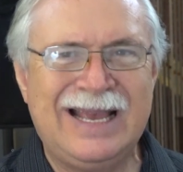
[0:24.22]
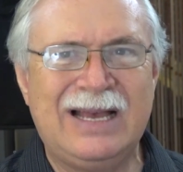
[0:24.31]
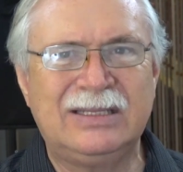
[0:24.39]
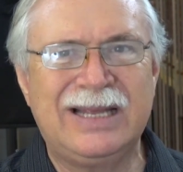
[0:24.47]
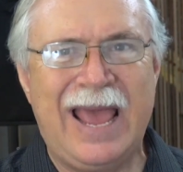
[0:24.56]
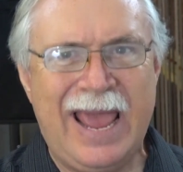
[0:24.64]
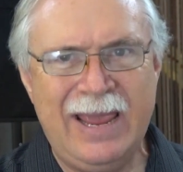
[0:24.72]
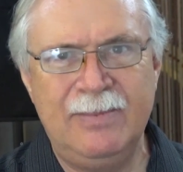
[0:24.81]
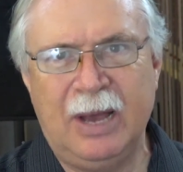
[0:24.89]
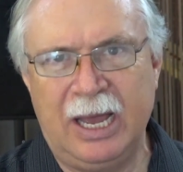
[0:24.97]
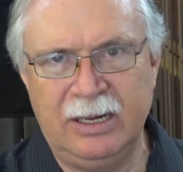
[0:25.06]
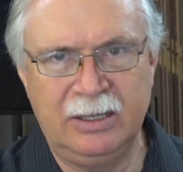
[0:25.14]
sounds A
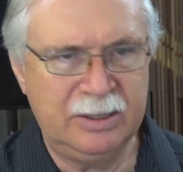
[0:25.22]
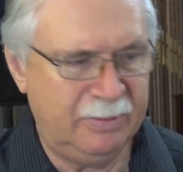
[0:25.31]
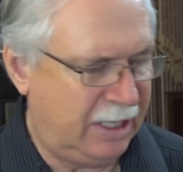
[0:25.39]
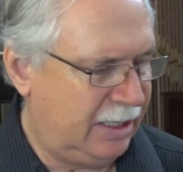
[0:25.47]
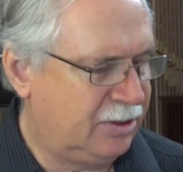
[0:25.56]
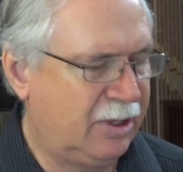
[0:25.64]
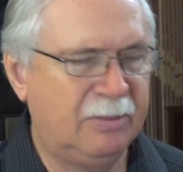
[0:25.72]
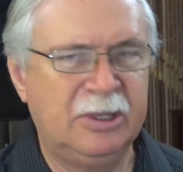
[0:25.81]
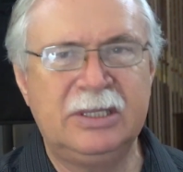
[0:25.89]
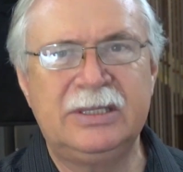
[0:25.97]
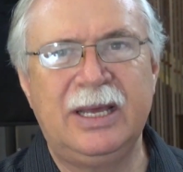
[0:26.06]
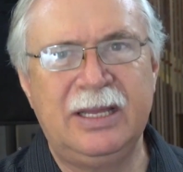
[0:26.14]
minor to me, so I'm
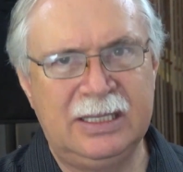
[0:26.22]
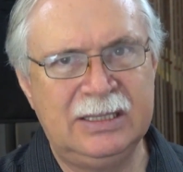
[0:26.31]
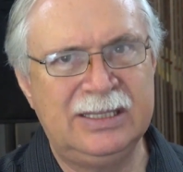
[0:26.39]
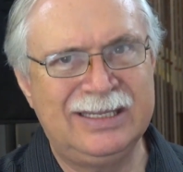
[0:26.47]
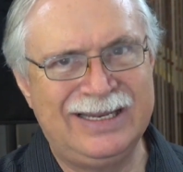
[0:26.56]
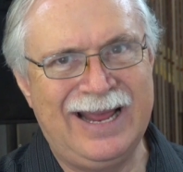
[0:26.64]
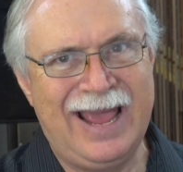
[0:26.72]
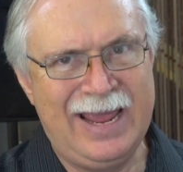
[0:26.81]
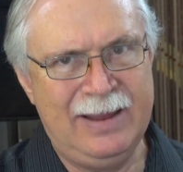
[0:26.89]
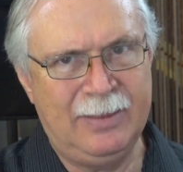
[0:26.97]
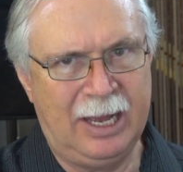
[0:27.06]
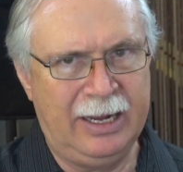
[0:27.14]
going to say this is an
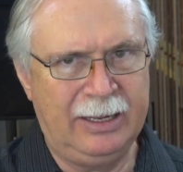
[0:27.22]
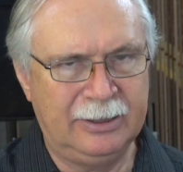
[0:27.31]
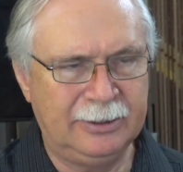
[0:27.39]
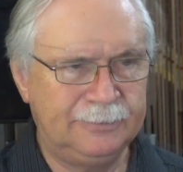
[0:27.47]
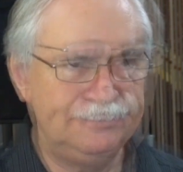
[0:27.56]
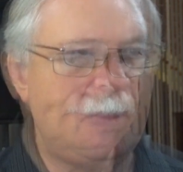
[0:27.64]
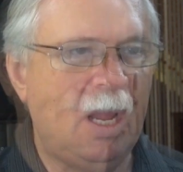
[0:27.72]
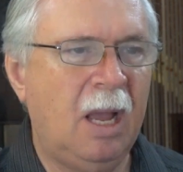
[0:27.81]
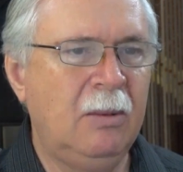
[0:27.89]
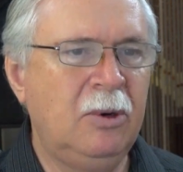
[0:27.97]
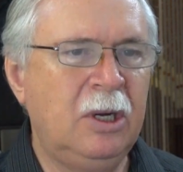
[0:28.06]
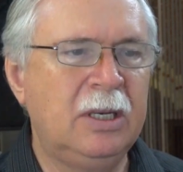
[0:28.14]
A minor.
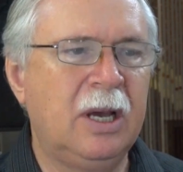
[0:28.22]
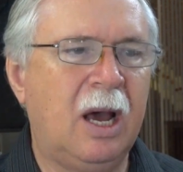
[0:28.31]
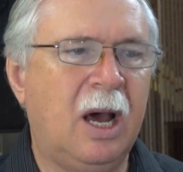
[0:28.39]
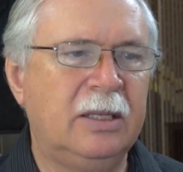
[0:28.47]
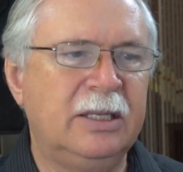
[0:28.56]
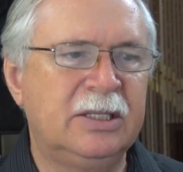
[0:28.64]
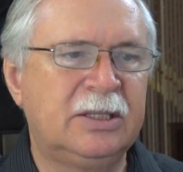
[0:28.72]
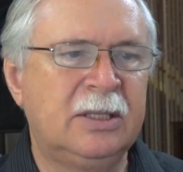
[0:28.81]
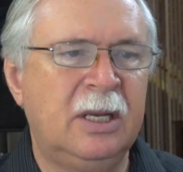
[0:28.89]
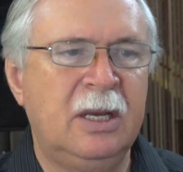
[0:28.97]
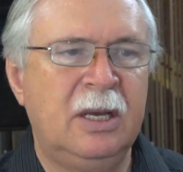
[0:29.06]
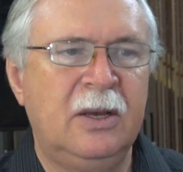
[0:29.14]
I want to, on this
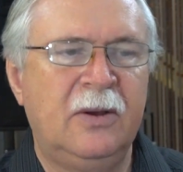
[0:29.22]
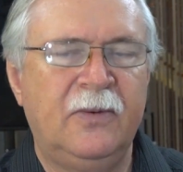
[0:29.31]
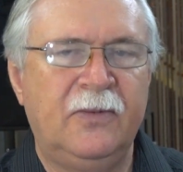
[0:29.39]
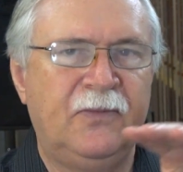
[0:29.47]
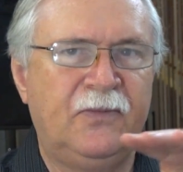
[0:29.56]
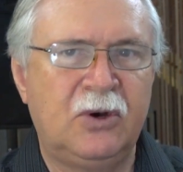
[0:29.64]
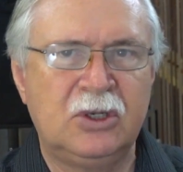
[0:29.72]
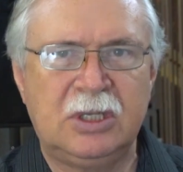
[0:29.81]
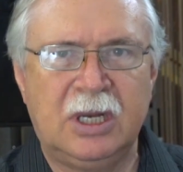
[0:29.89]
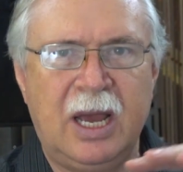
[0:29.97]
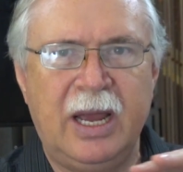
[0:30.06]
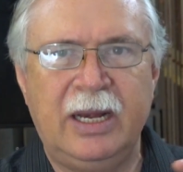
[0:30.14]
first
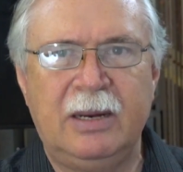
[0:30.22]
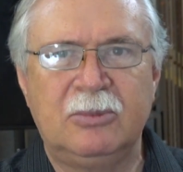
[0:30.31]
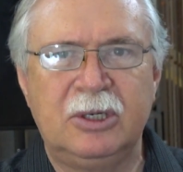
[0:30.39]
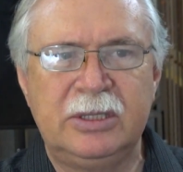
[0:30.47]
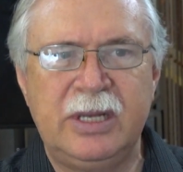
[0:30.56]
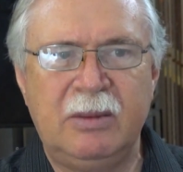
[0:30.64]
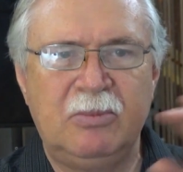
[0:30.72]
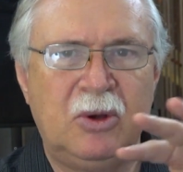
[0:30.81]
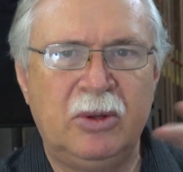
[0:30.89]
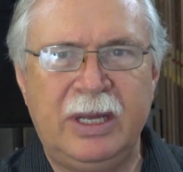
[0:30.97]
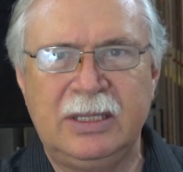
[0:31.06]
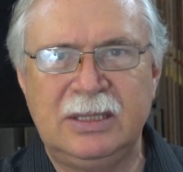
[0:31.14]
line, I'm going to take
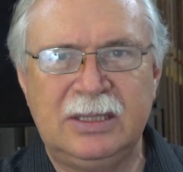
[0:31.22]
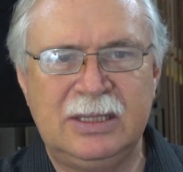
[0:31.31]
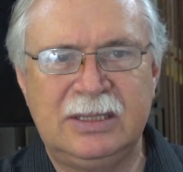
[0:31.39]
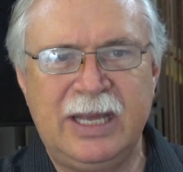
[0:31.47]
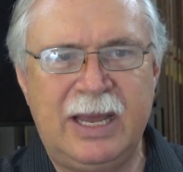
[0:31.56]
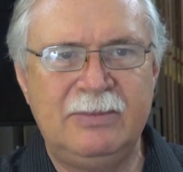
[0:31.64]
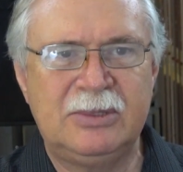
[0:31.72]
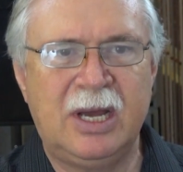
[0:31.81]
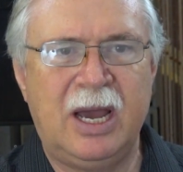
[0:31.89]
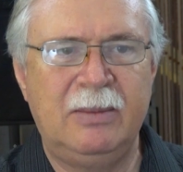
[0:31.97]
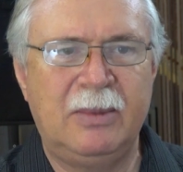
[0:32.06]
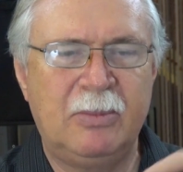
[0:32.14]
both hands at the same
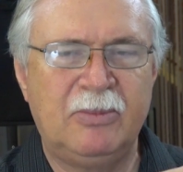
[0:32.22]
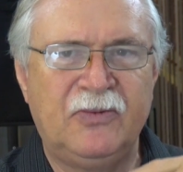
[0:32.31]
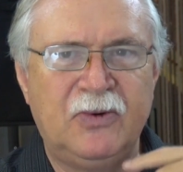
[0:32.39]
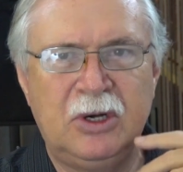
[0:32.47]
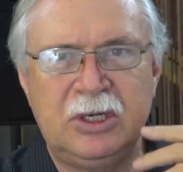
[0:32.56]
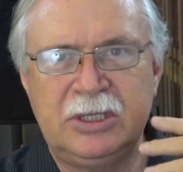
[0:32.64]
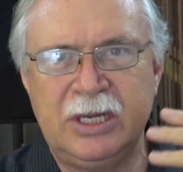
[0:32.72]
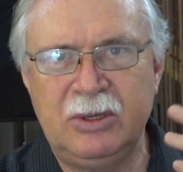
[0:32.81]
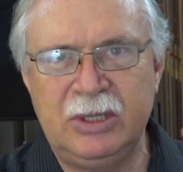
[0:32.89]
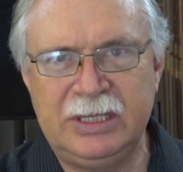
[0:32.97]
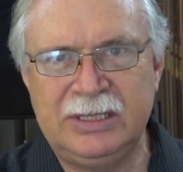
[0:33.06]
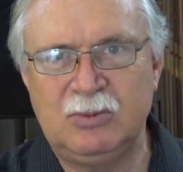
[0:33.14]
time. I prefer to do
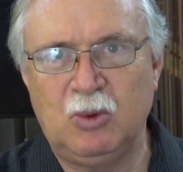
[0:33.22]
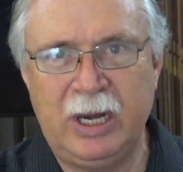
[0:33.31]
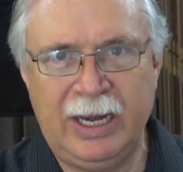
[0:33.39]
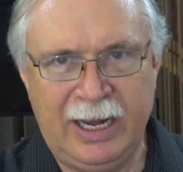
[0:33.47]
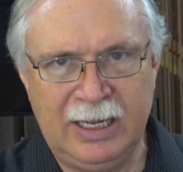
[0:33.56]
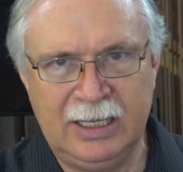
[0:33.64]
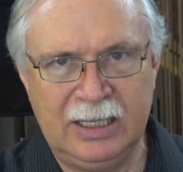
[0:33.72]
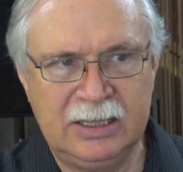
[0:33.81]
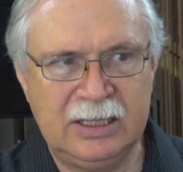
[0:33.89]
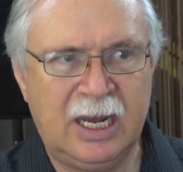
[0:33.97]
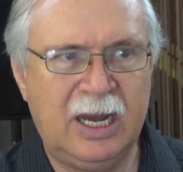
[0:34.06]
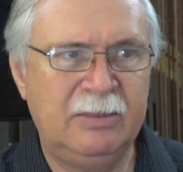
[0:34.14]
these one hand at a
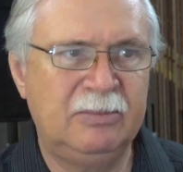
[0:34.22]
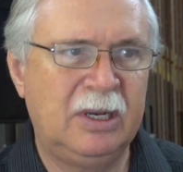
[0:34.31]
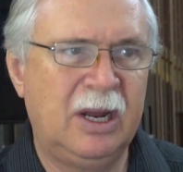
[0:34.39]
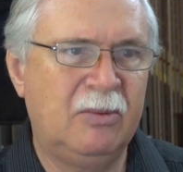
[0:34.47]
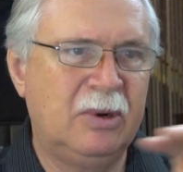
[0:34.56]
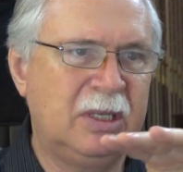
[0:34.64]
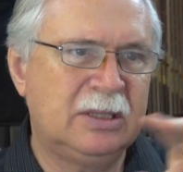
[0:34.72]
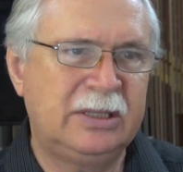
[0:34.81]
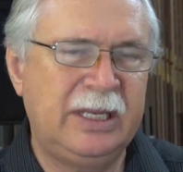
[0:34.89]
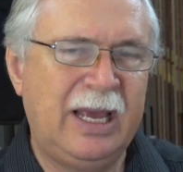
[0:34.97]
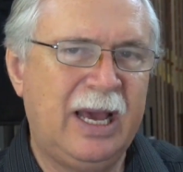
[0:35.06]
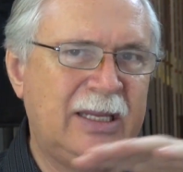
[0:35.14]
time, but I want to
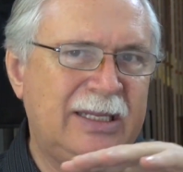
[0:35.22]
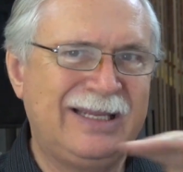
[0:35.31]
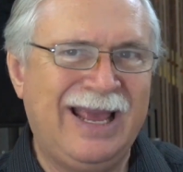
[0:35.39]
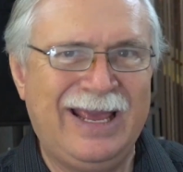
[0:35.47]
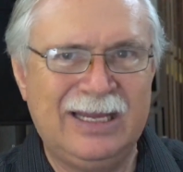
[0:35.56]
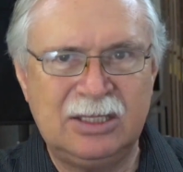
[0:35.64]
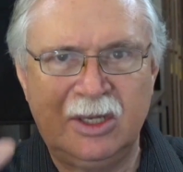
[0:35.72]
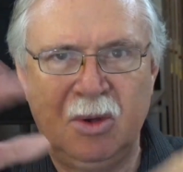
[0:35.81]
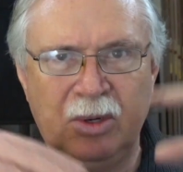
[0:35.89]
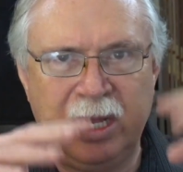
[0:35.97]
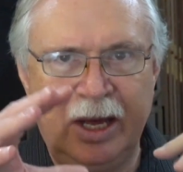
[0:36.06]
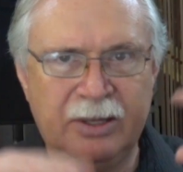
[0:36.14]
see how these hands
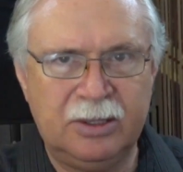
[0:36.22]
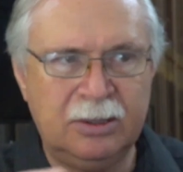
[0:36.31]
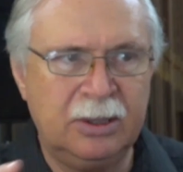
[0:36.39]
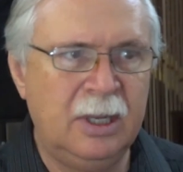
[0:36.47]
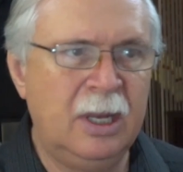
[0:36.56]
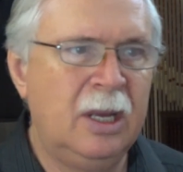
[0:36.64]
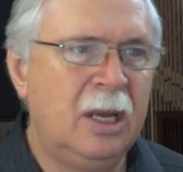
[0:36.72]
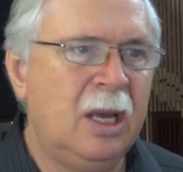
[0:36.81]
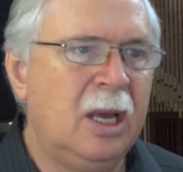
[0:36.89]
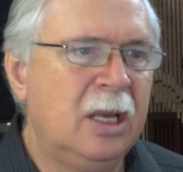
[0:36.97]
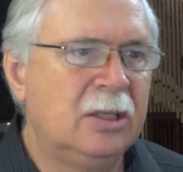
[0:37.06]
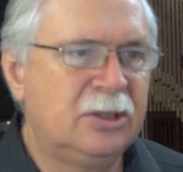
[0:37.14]
go together.
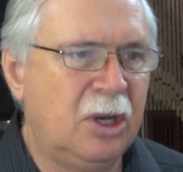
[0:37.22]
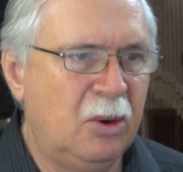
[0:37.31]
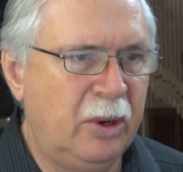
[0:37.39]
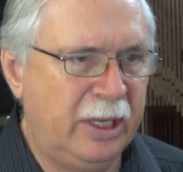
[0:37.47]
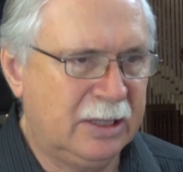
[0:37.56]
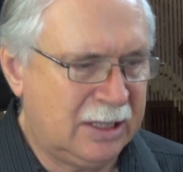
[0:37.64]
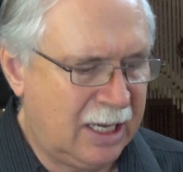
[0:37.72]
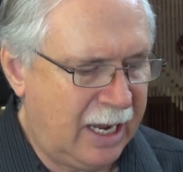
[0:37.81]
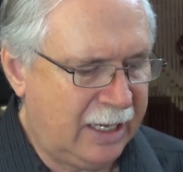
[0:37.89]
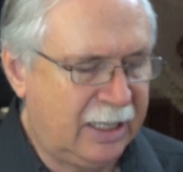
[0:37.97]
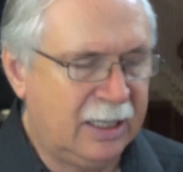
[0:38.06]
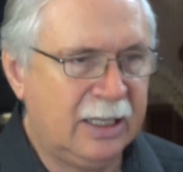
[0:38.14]
So it's
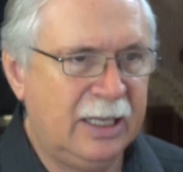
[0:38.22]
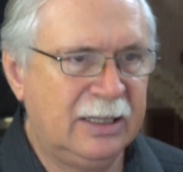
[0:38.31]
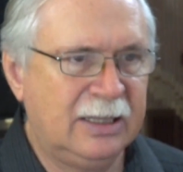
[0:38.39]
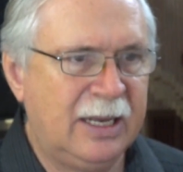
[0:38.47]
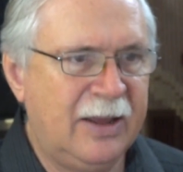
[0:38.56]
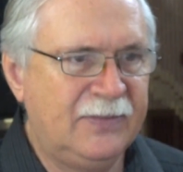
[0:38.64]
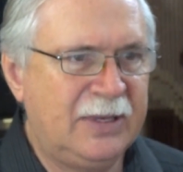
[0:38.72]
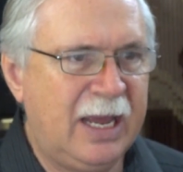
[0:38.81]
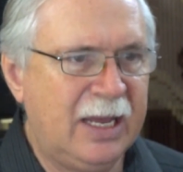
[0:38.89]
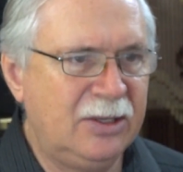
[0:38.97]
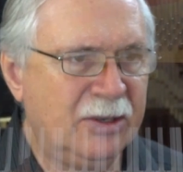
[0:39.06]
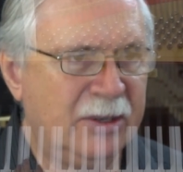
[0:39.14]
like in the left hand,